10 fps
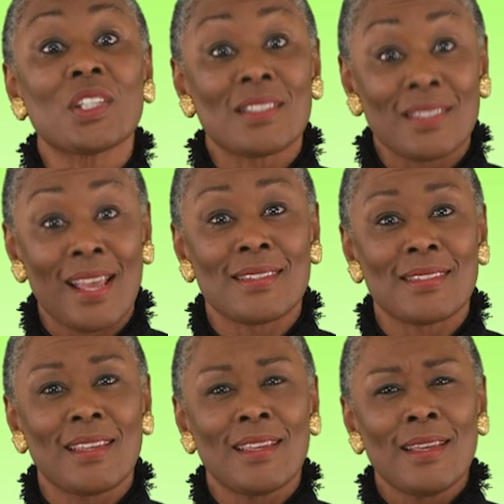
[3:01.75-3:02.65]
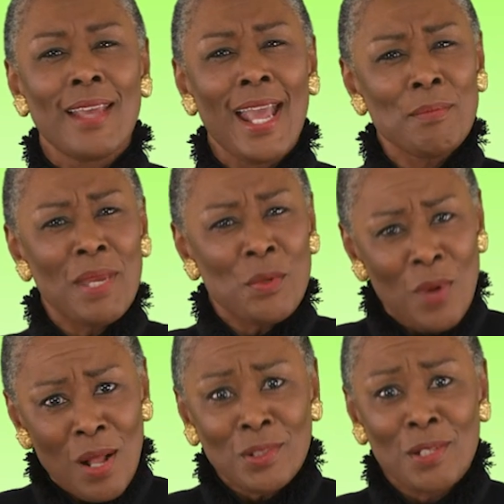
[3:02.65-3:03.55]
success and may
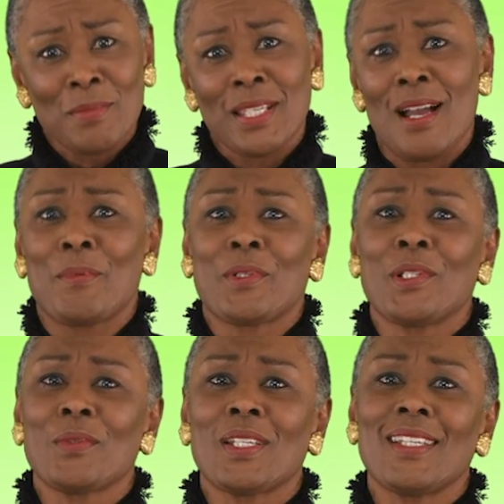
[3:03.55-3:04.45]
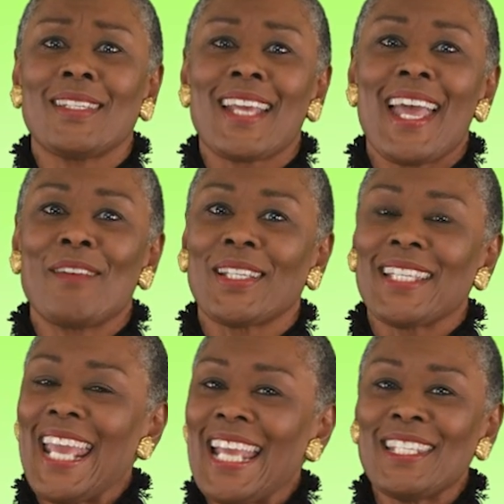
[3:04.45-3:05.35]
welcome the opportunity to have a
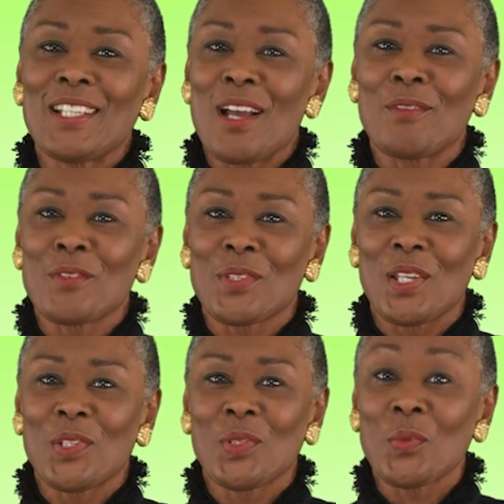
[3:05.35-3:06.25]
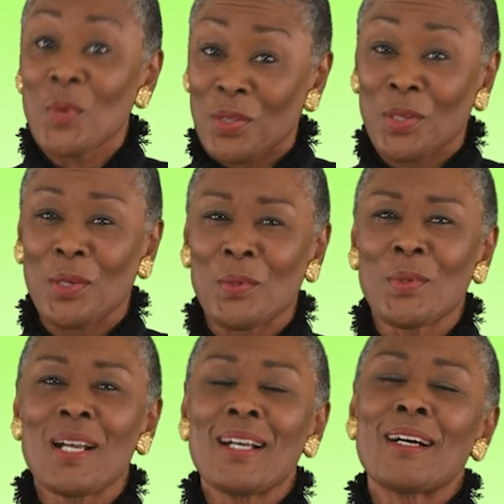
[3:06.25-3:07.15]
candid conversation with you
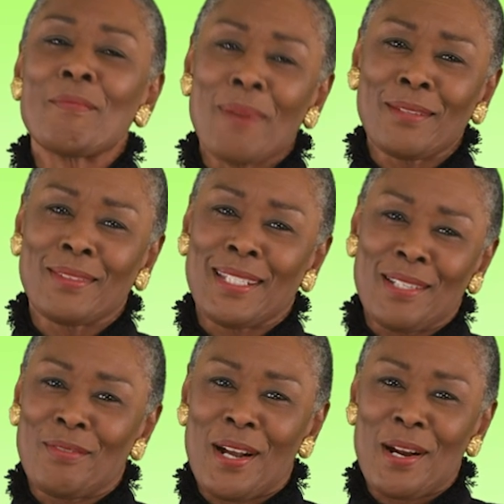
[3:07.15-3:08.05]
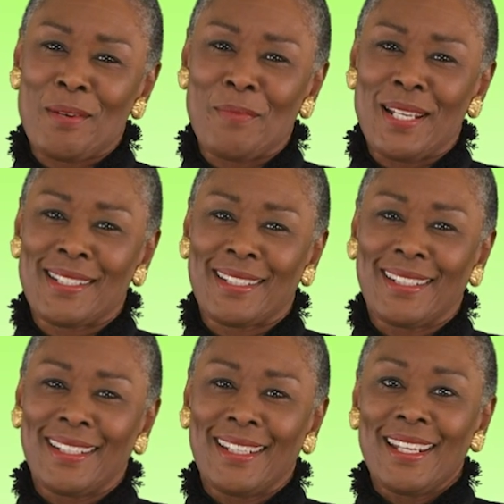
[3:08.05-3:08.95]
about the environment.
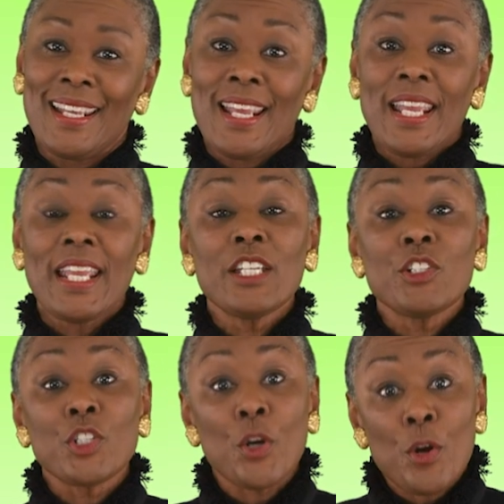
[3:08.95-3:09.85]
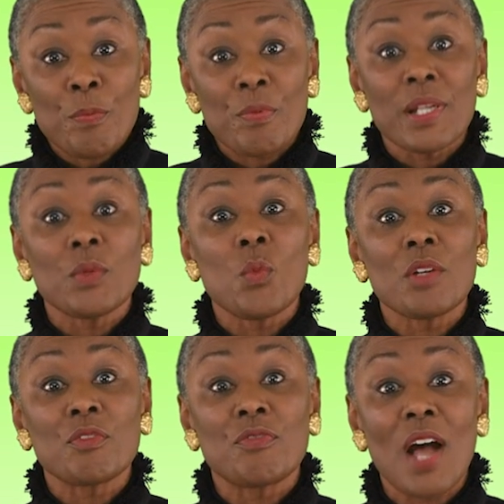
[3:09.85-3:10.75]
Interpret
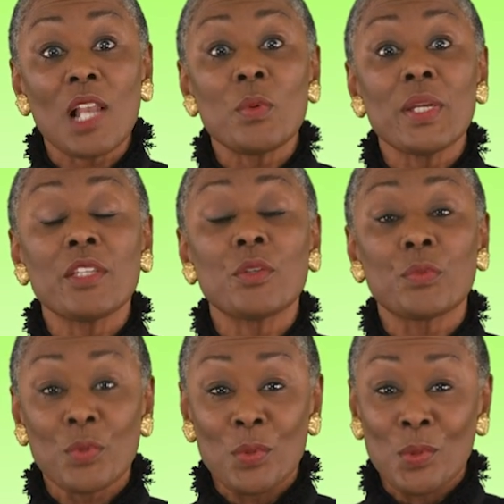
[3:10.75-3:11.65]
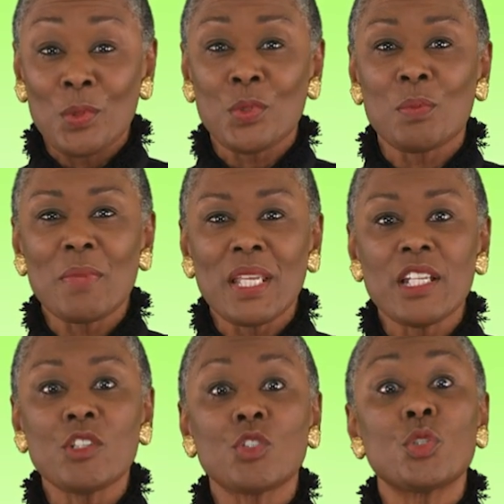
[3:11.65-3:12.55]
what following the rules
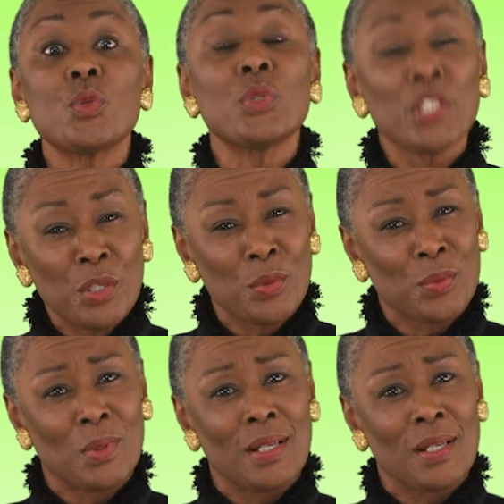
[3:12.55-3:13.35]
means to you.